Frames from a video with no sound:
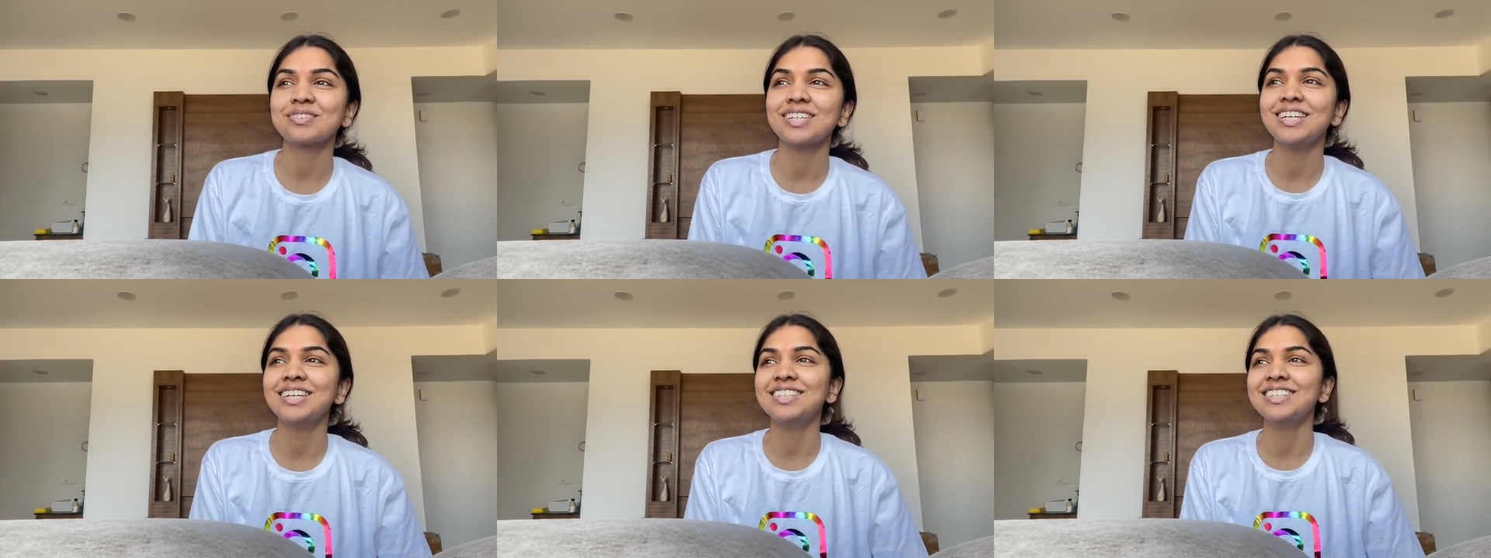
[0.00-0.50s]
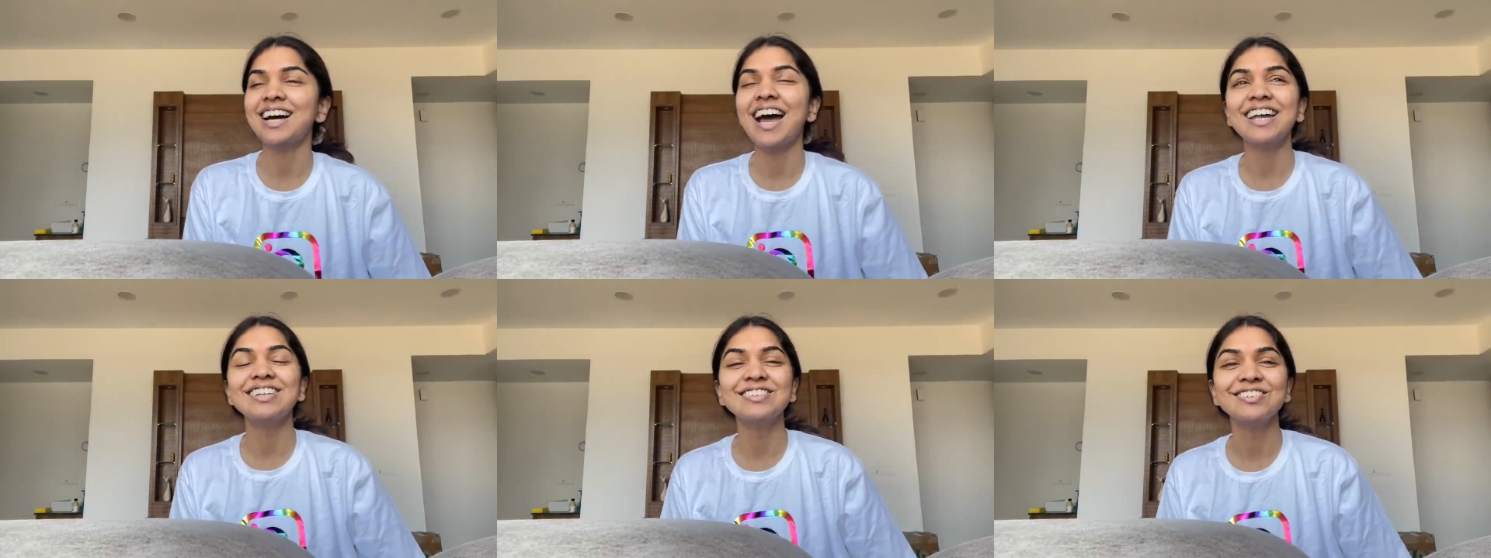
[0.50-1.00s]

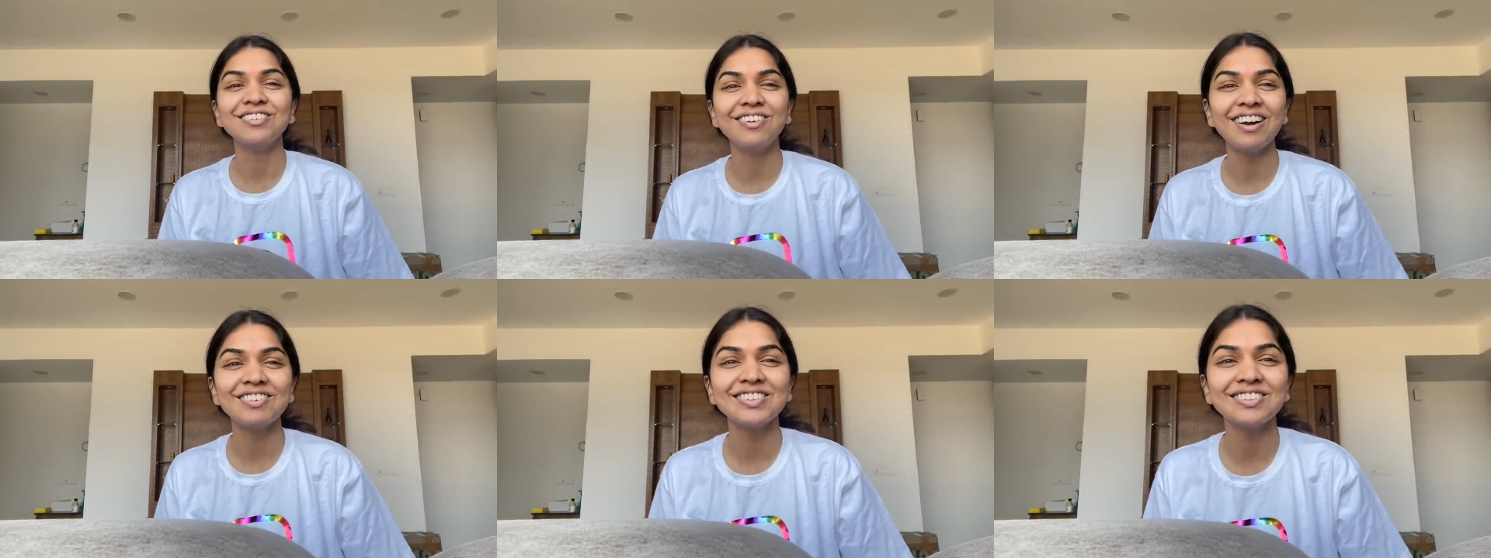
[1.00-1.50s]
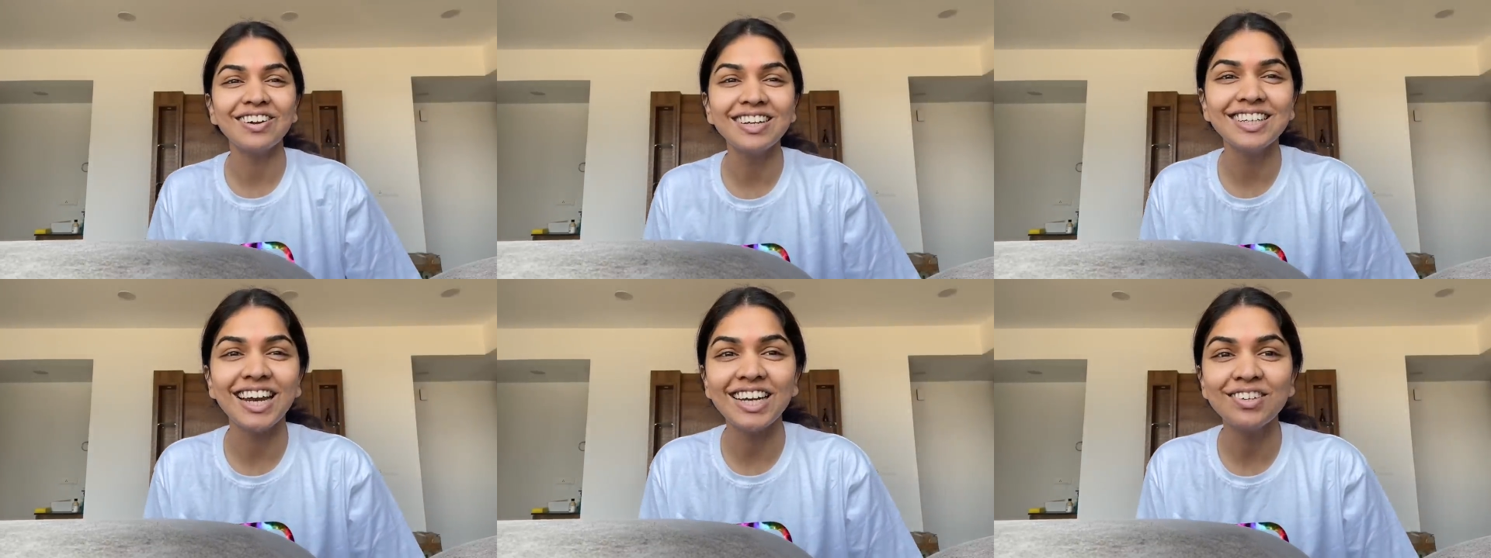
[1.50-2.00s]
don't know, I was not
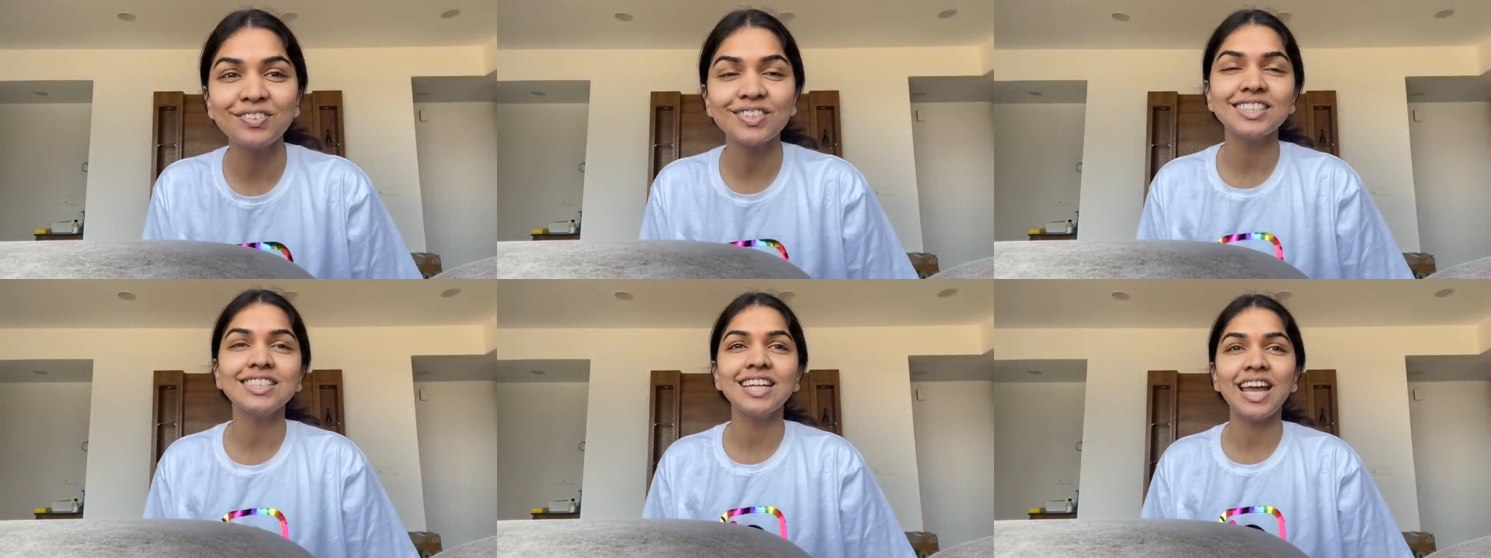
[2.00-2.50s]
ready for this day.